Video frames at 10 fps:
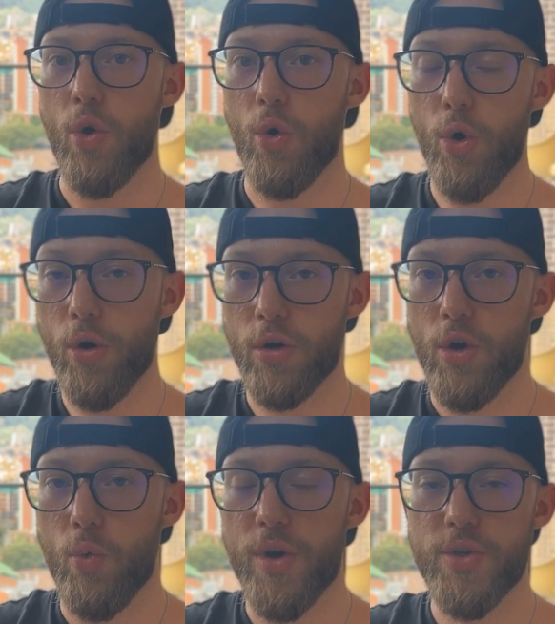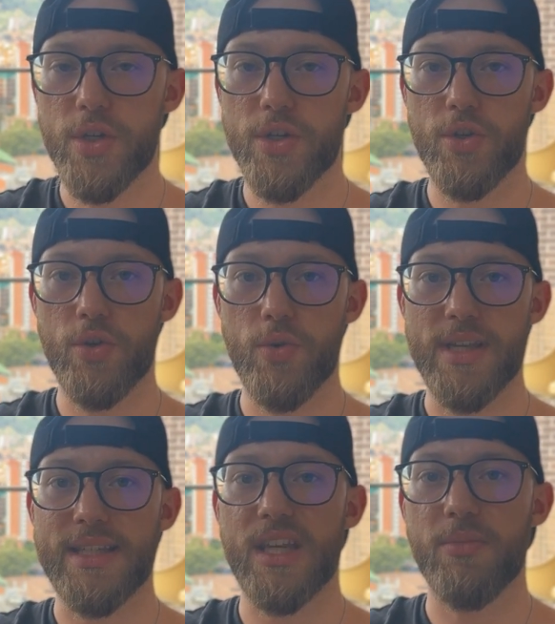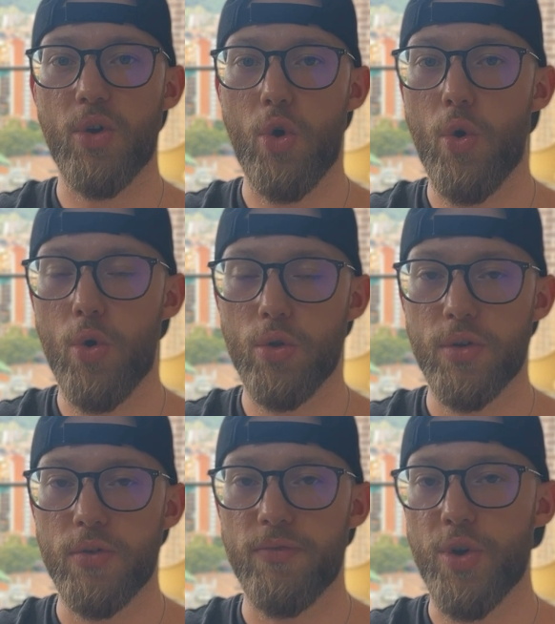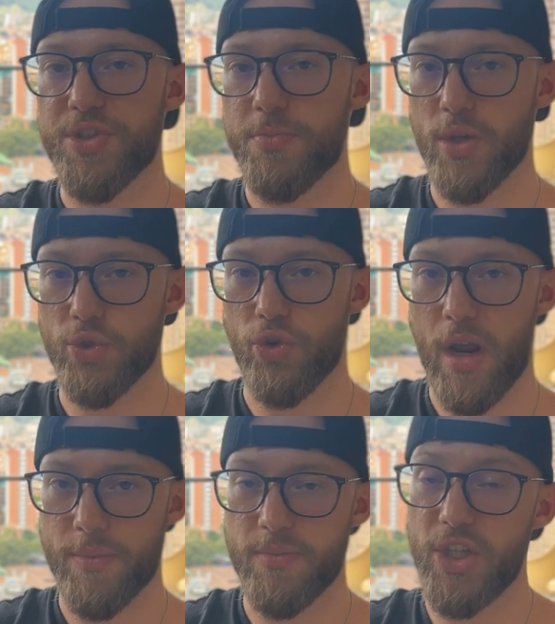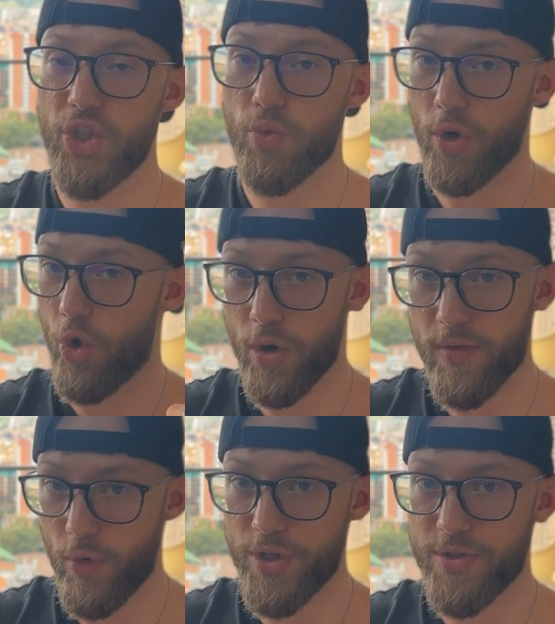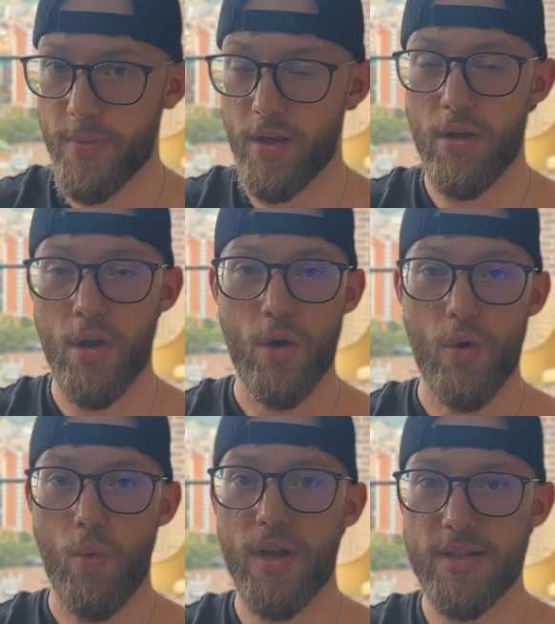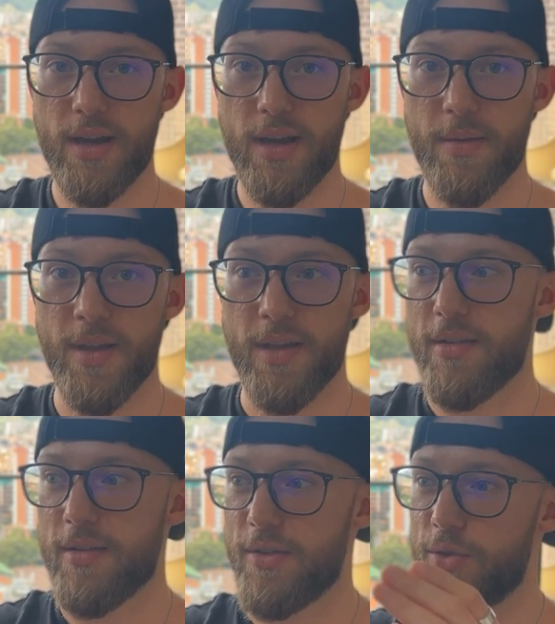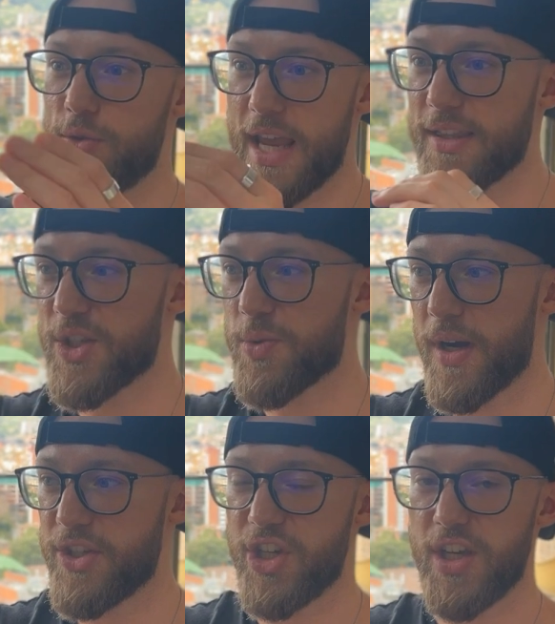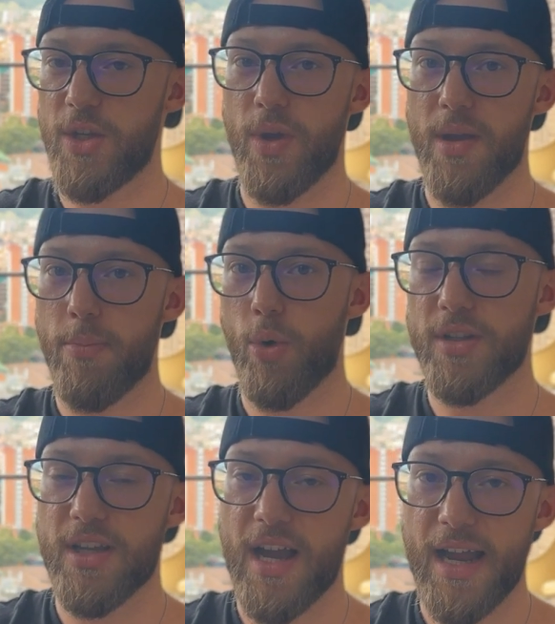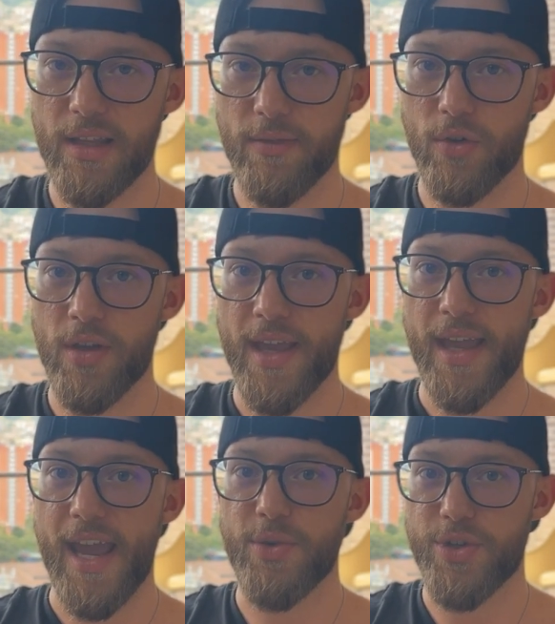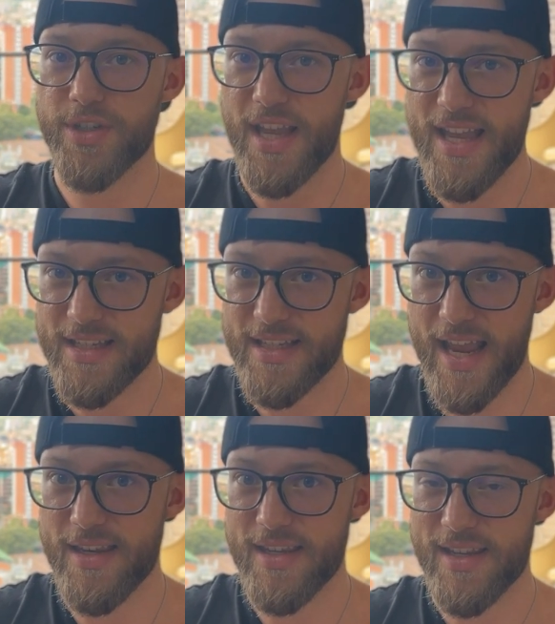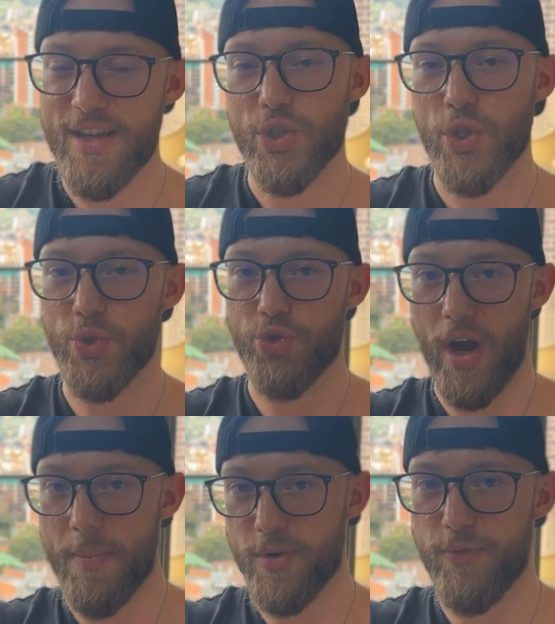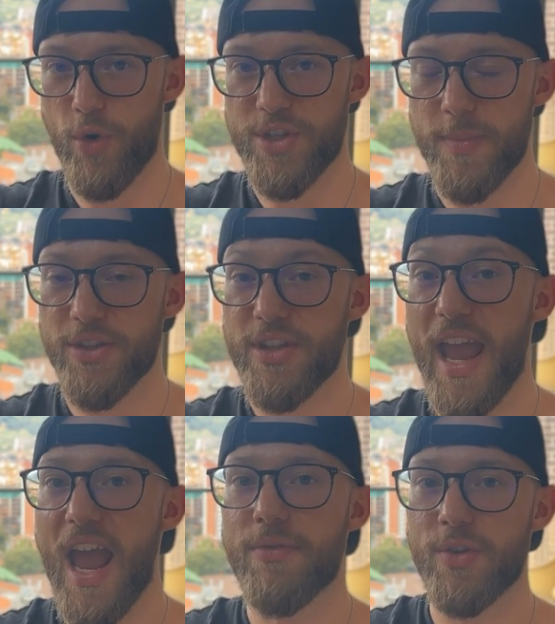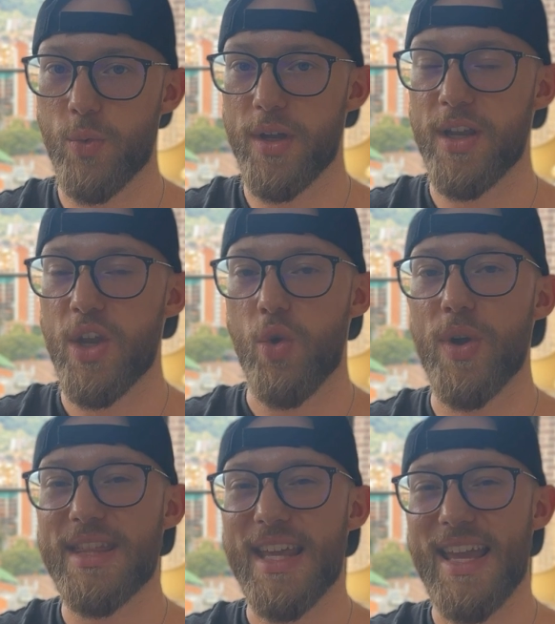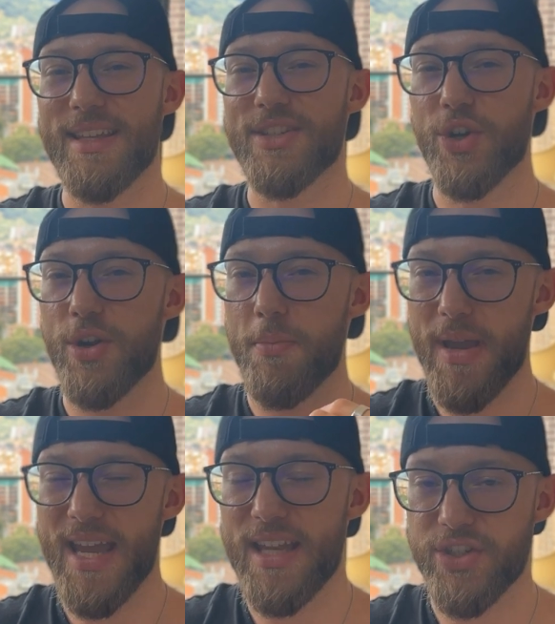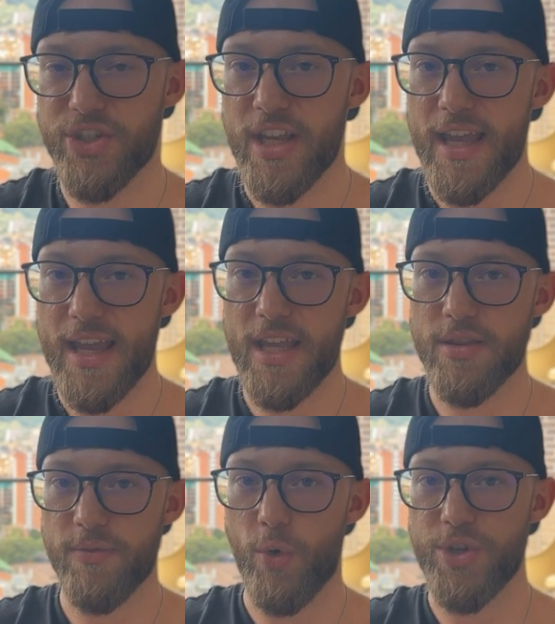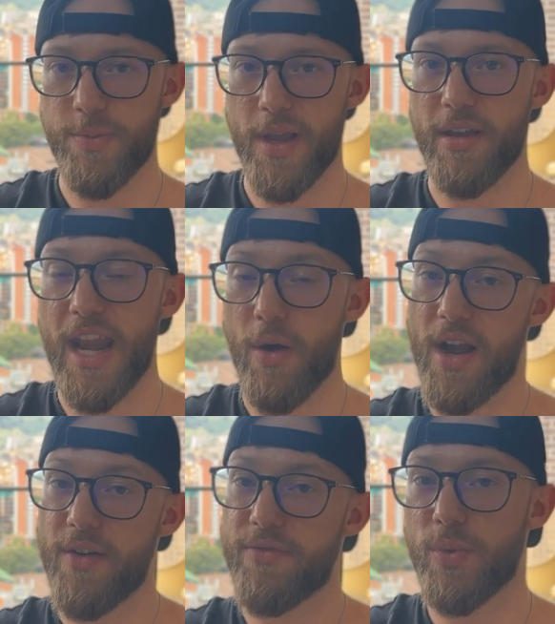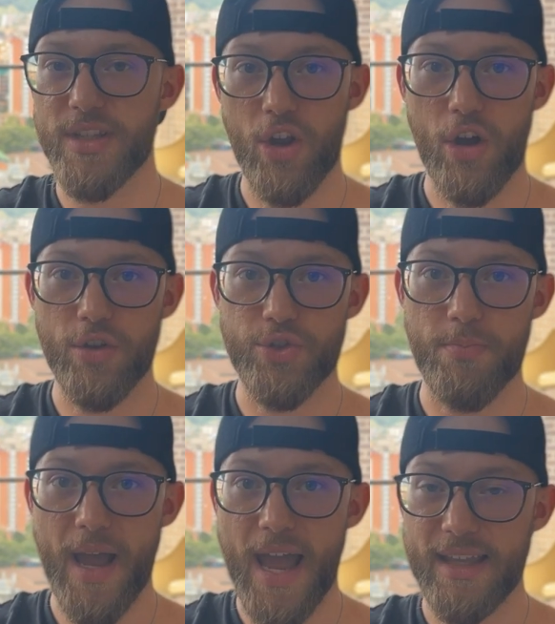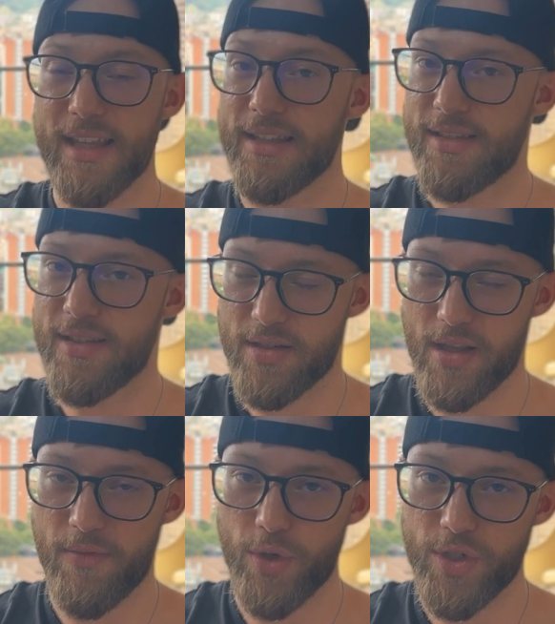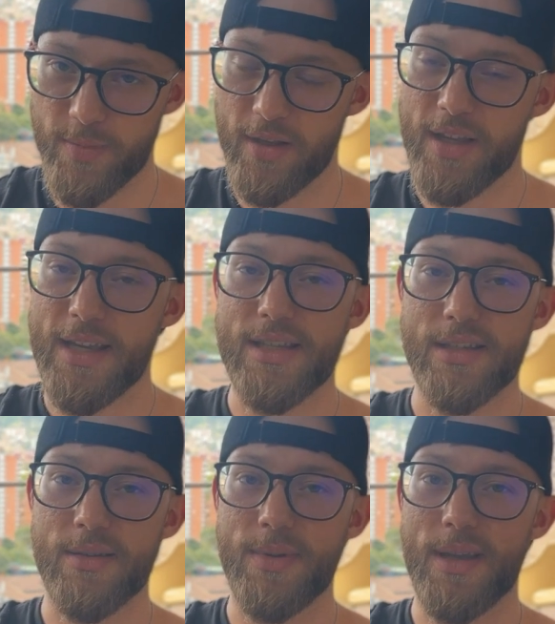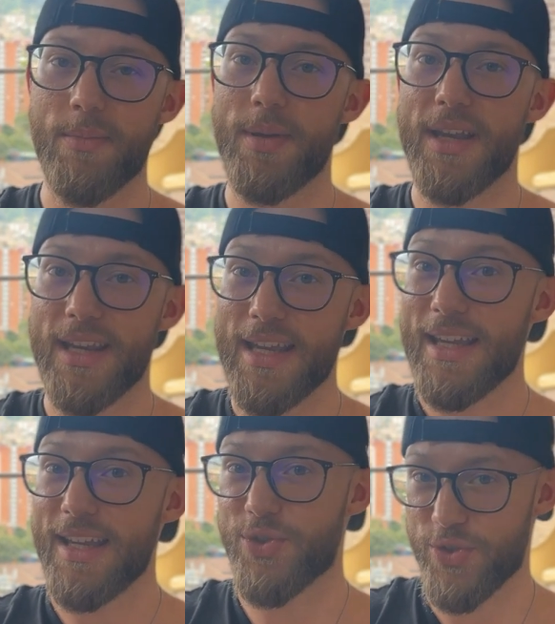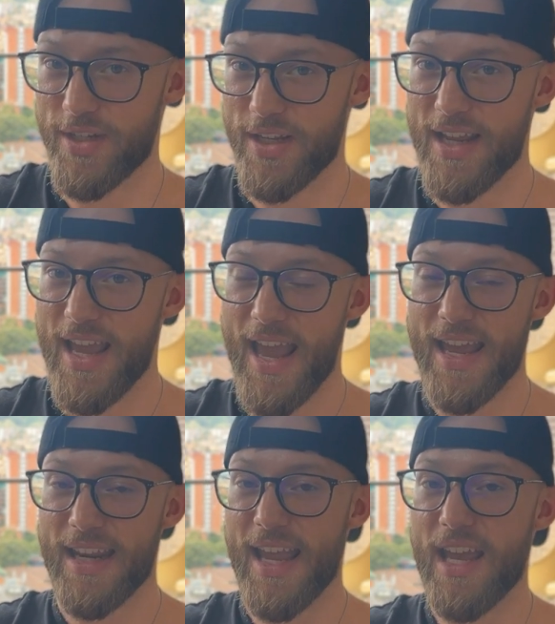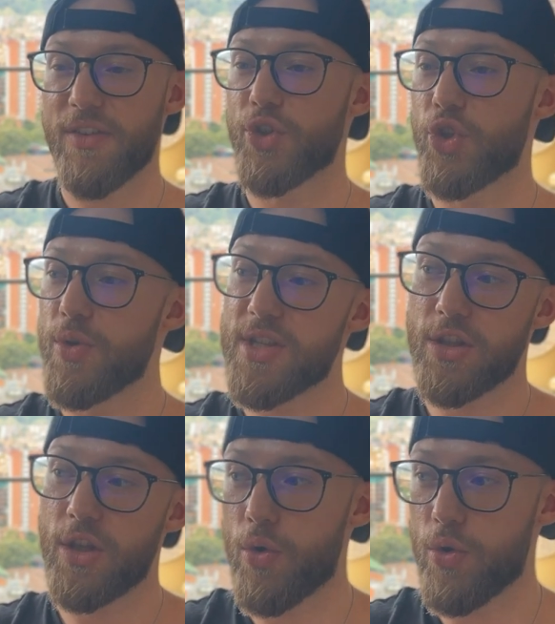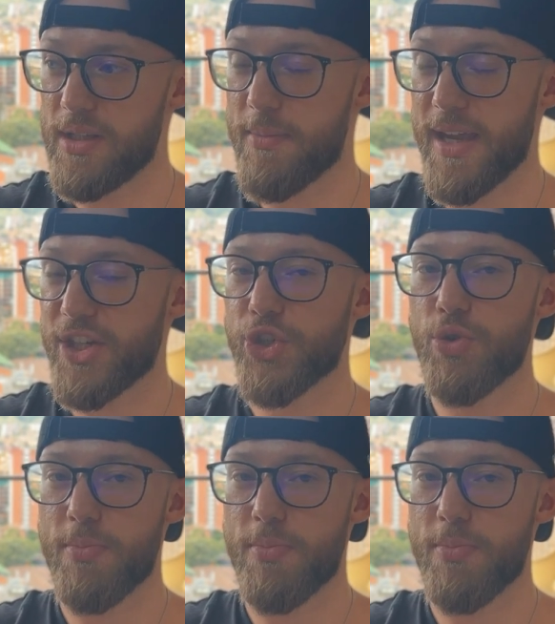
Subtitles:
Or what you can do is send them cold voicemail drops, meaning you record a voicemail one time, you take the spreadsheet, you import it to HighLevel, and you just hit send. So you drop your voicemail to everyone with a certain pitch in the voicemail. And now everyone that calls you back, that listens to that voicemail, is going to be a bit interested. And again, if you're doing this locally, make sure you